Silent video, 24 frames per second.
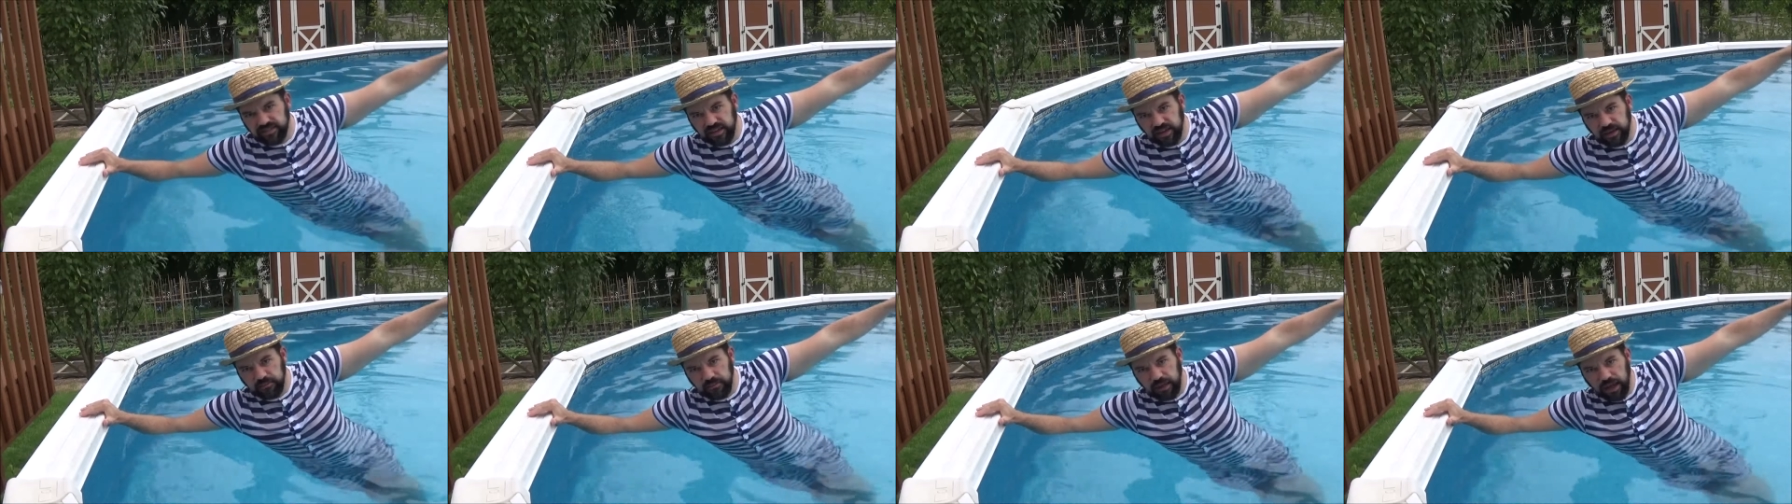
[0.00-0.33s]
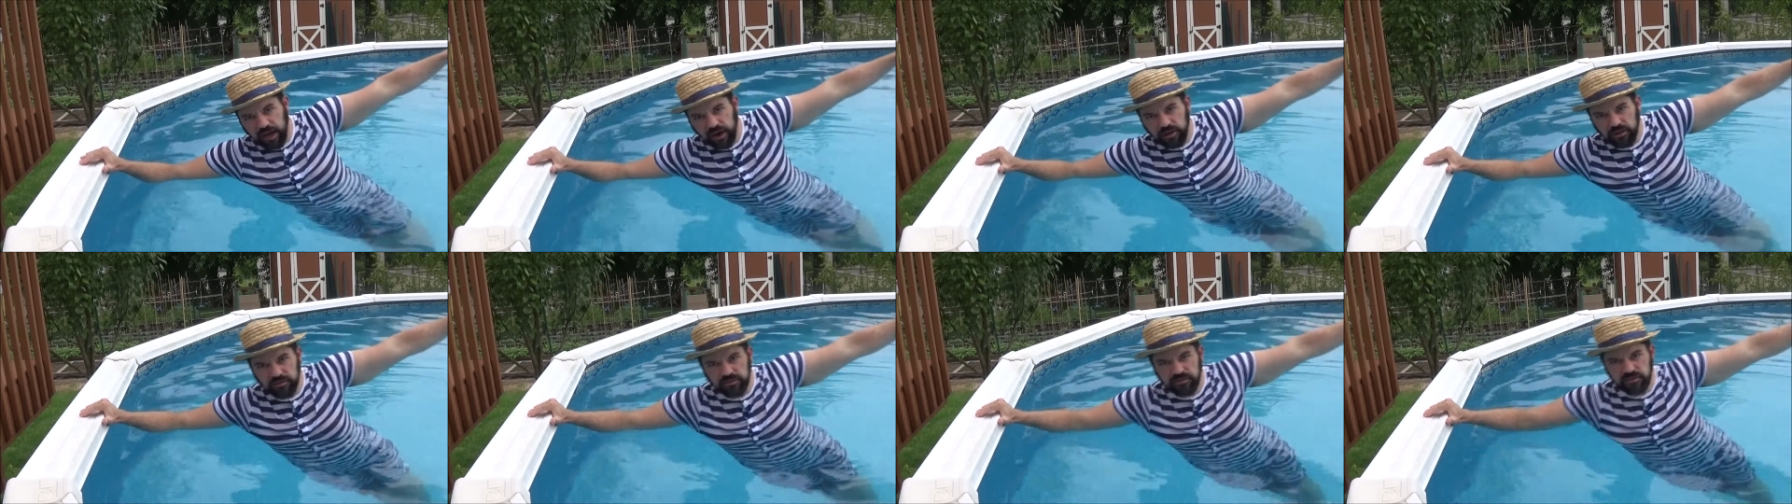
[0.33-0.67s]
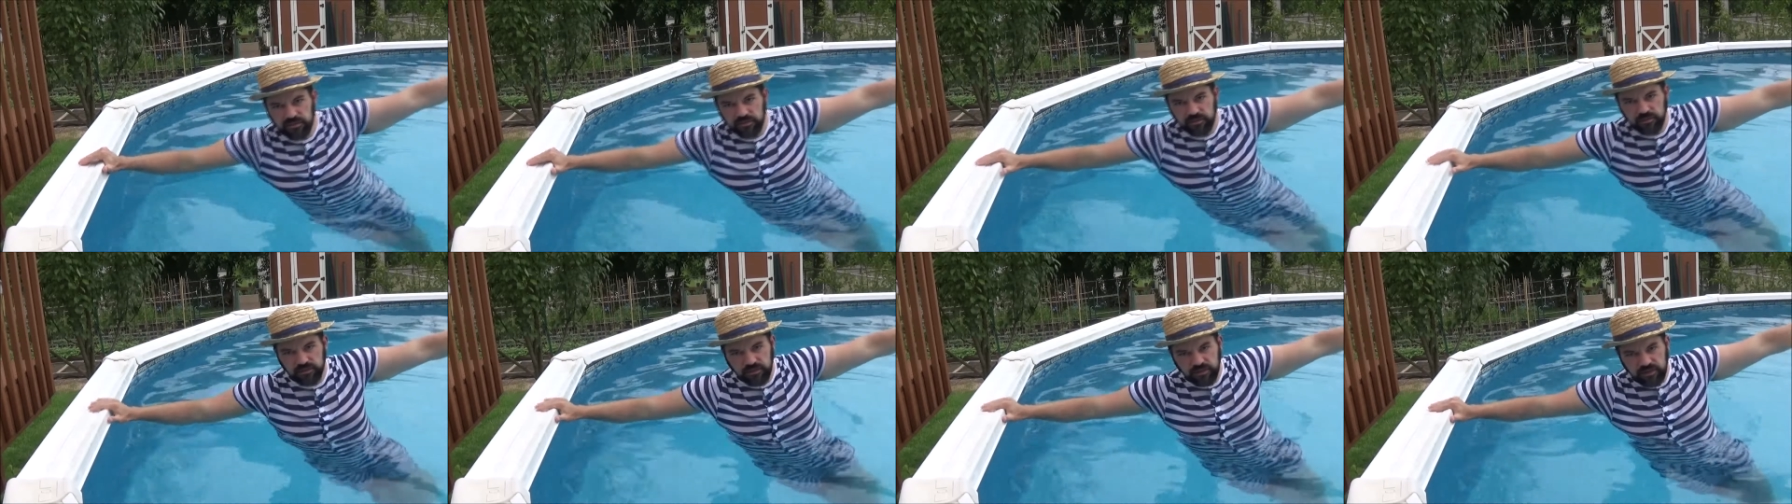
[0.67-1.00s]
come
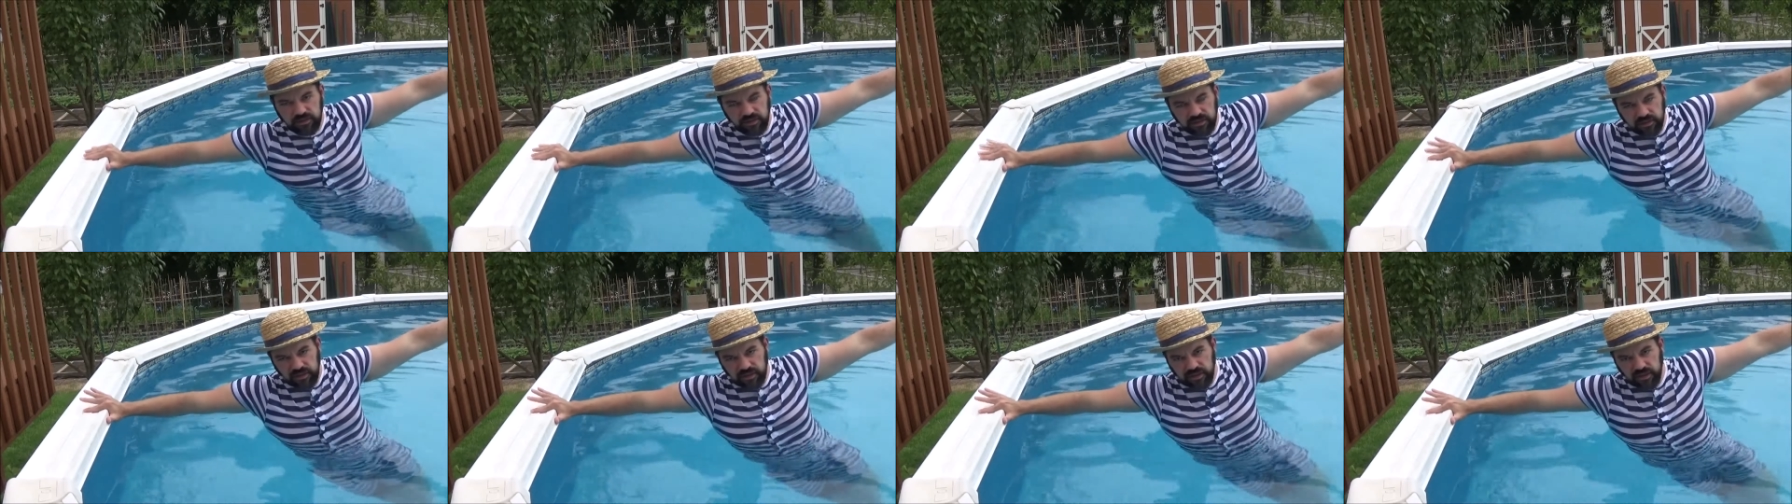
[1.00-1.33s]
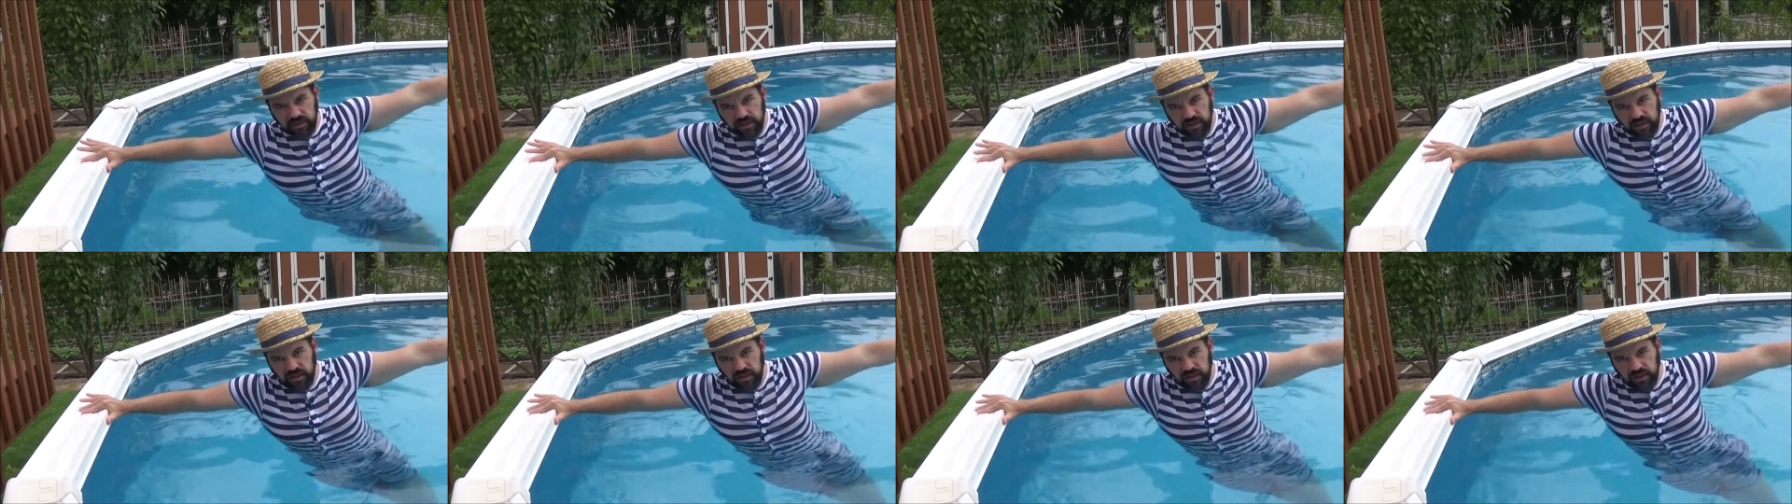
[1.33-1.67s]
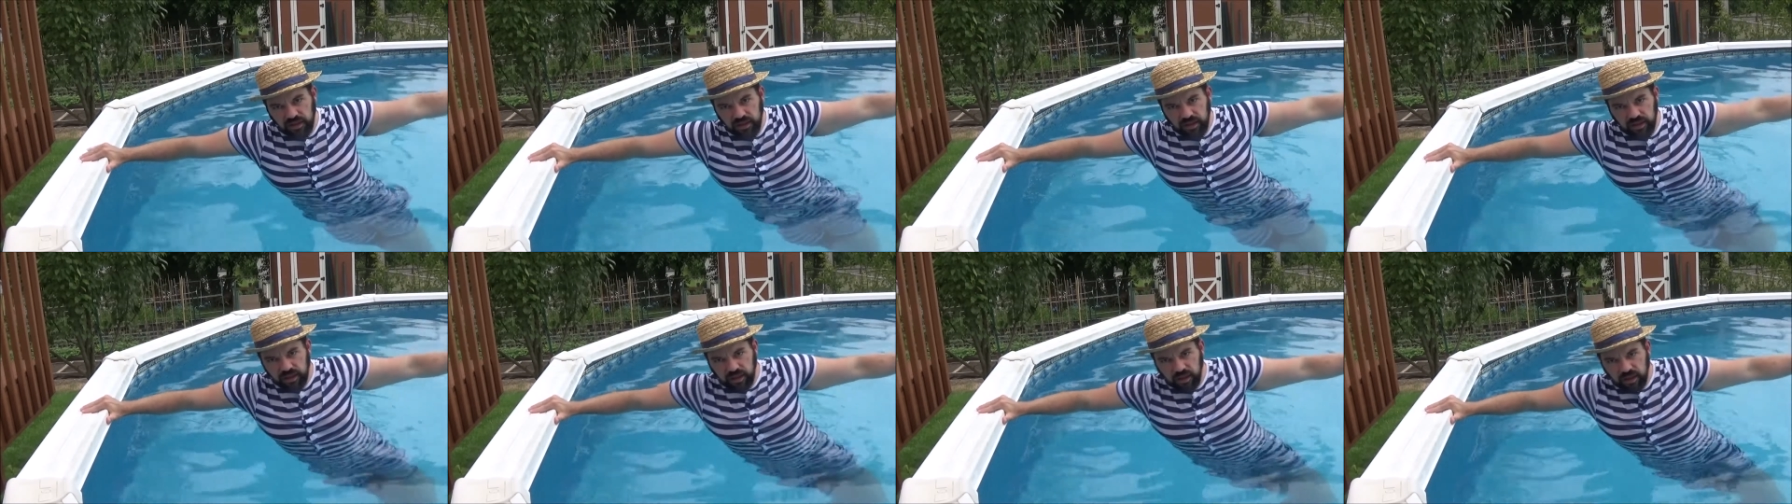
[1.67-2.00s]
out.
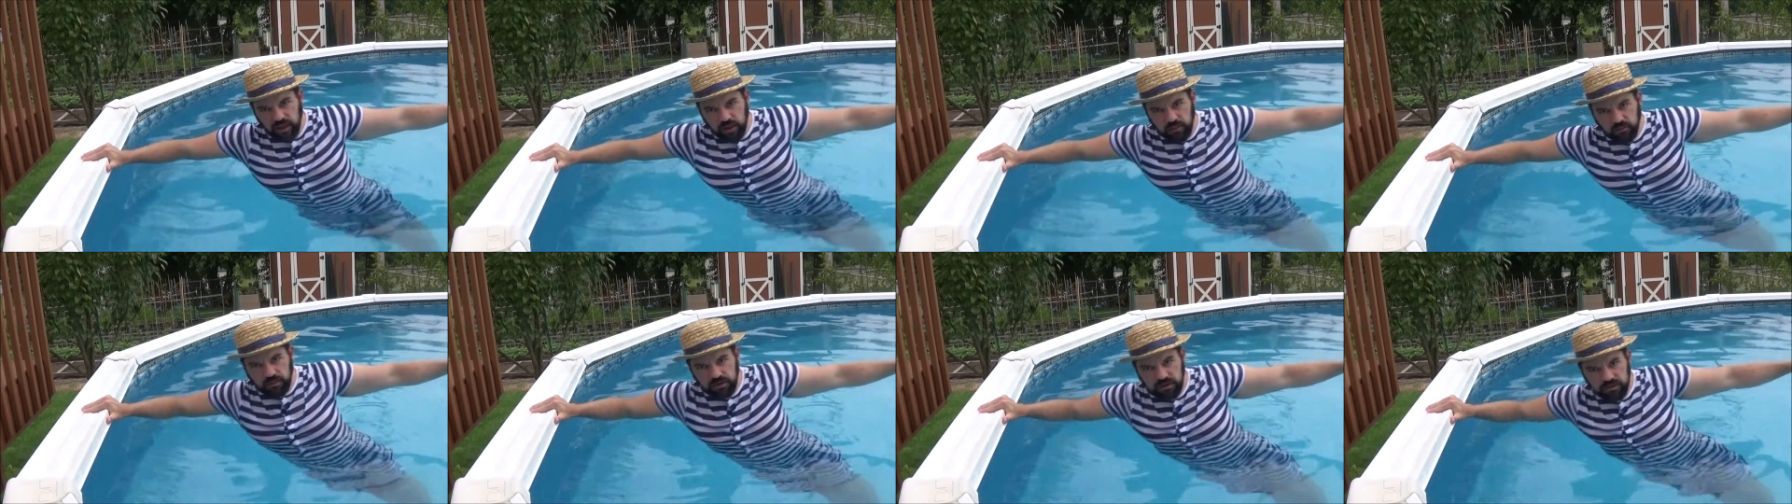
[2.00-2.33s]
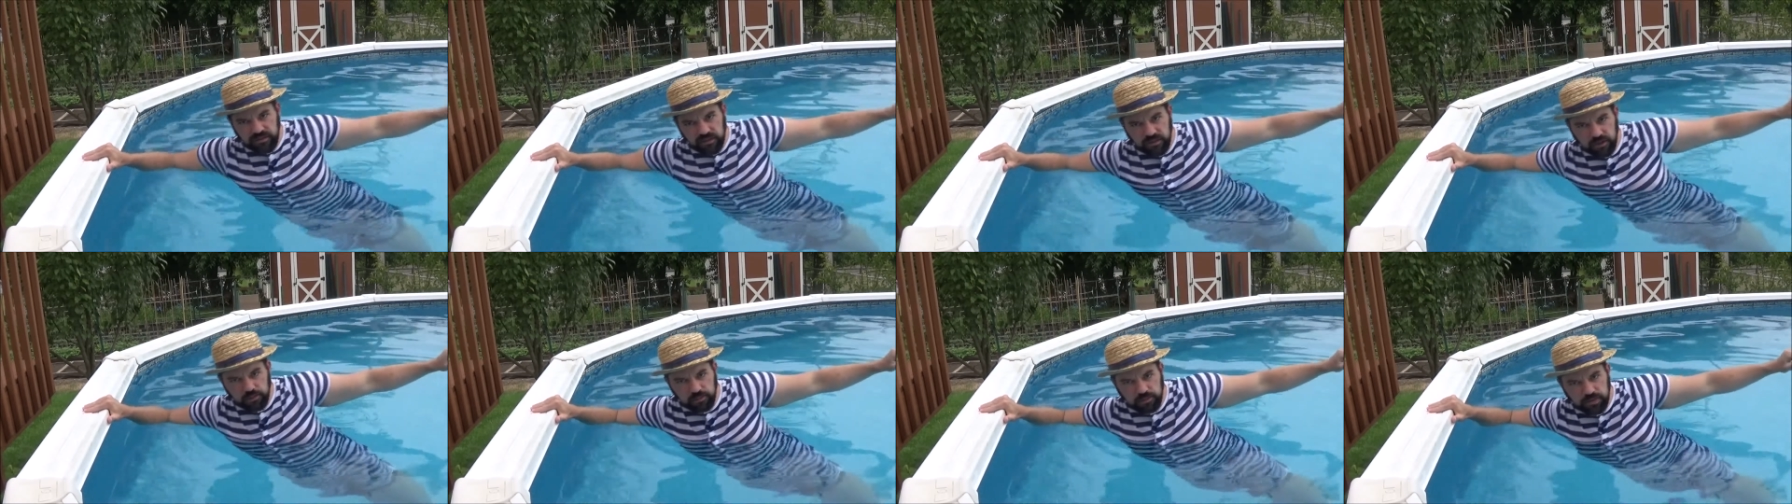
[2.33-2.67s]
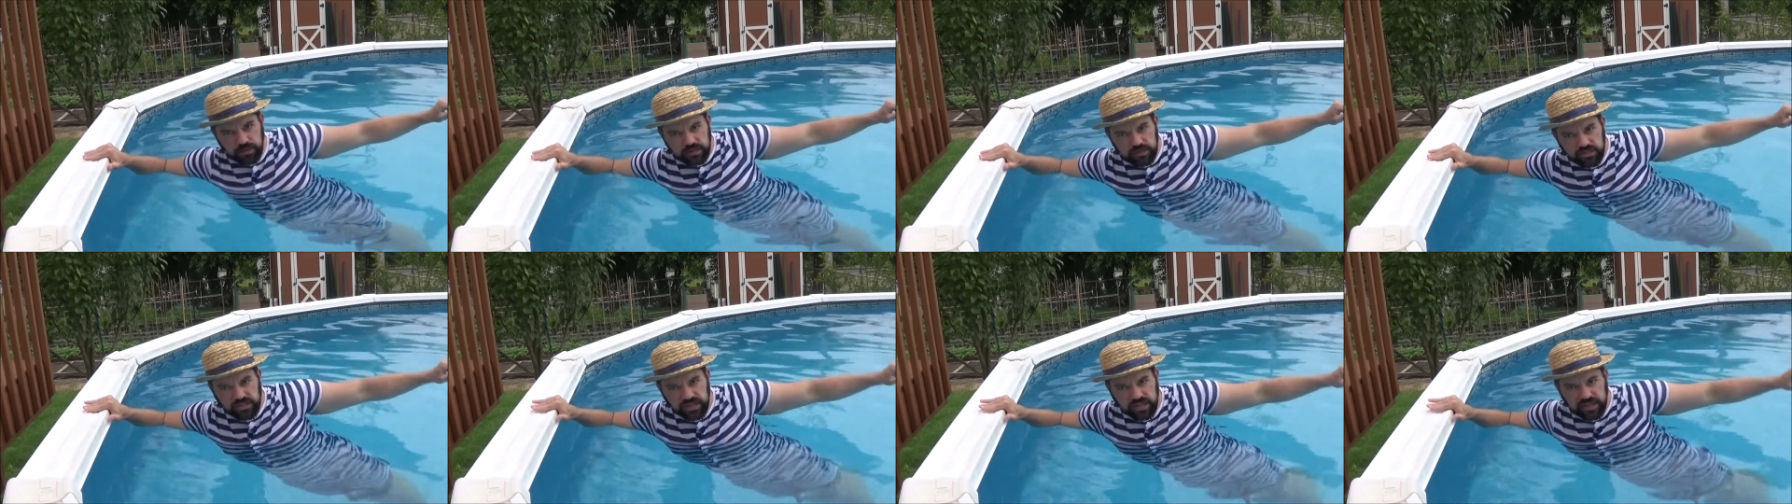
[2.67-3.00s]
And we're just going to
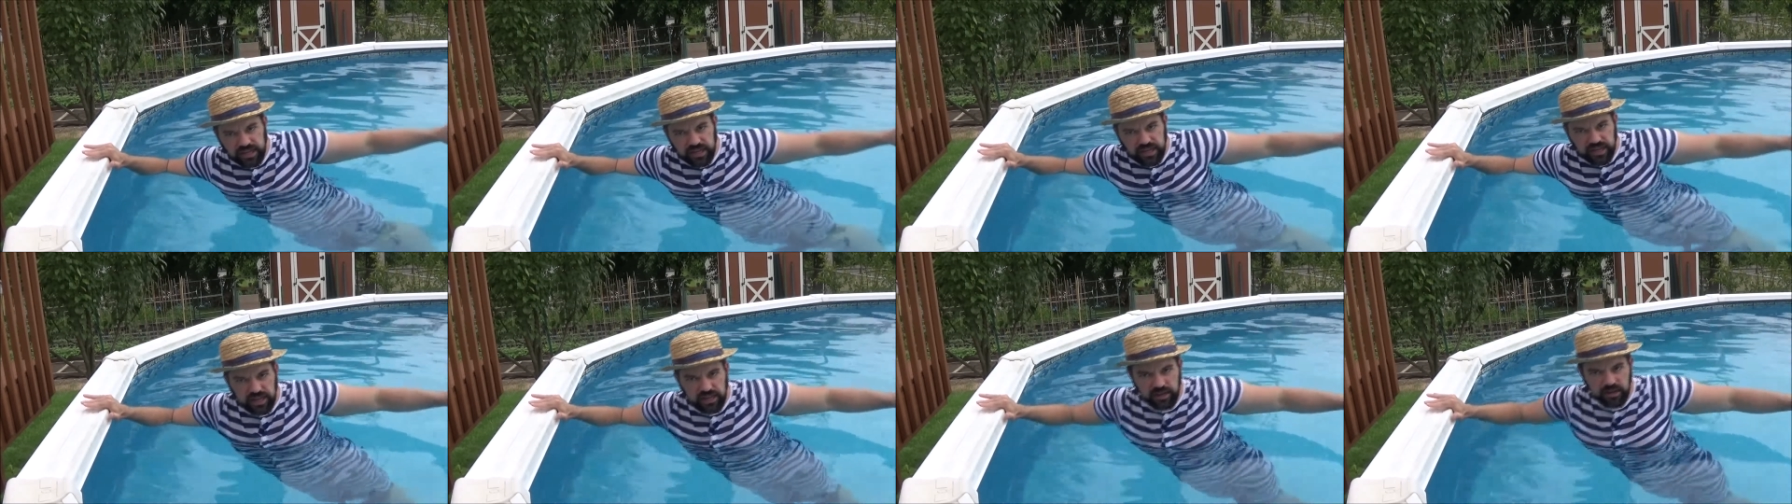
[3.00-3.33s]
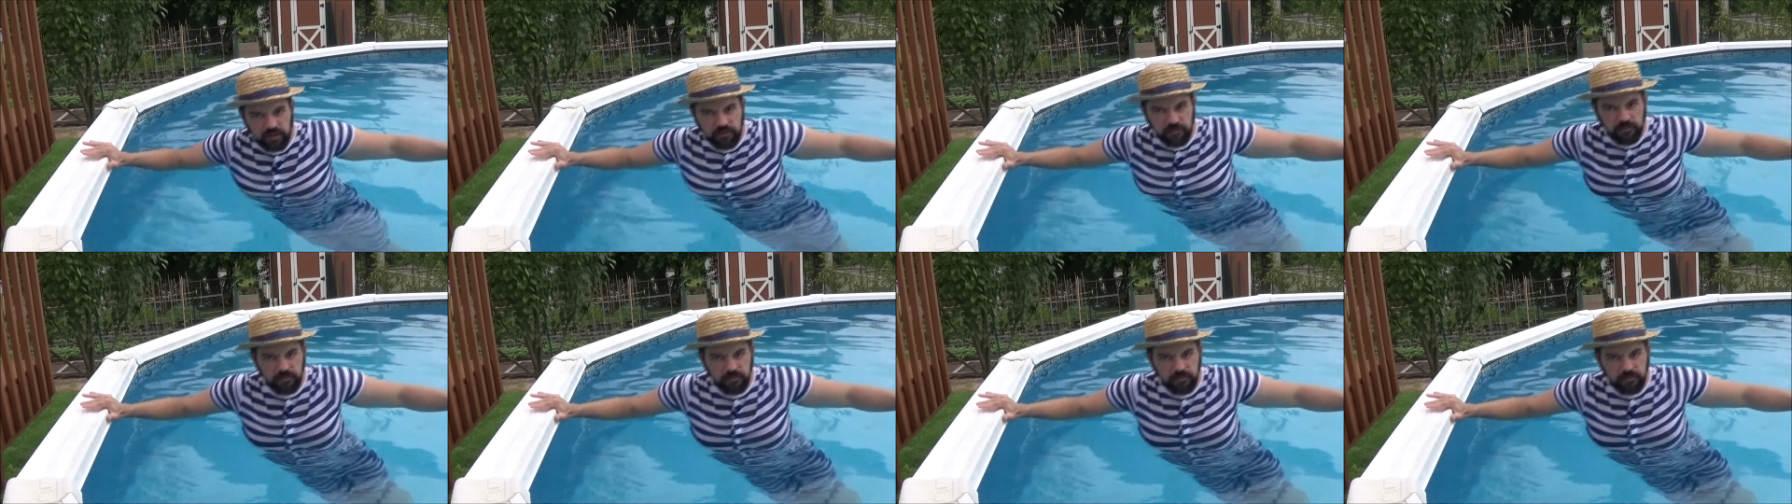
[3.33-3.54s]
push in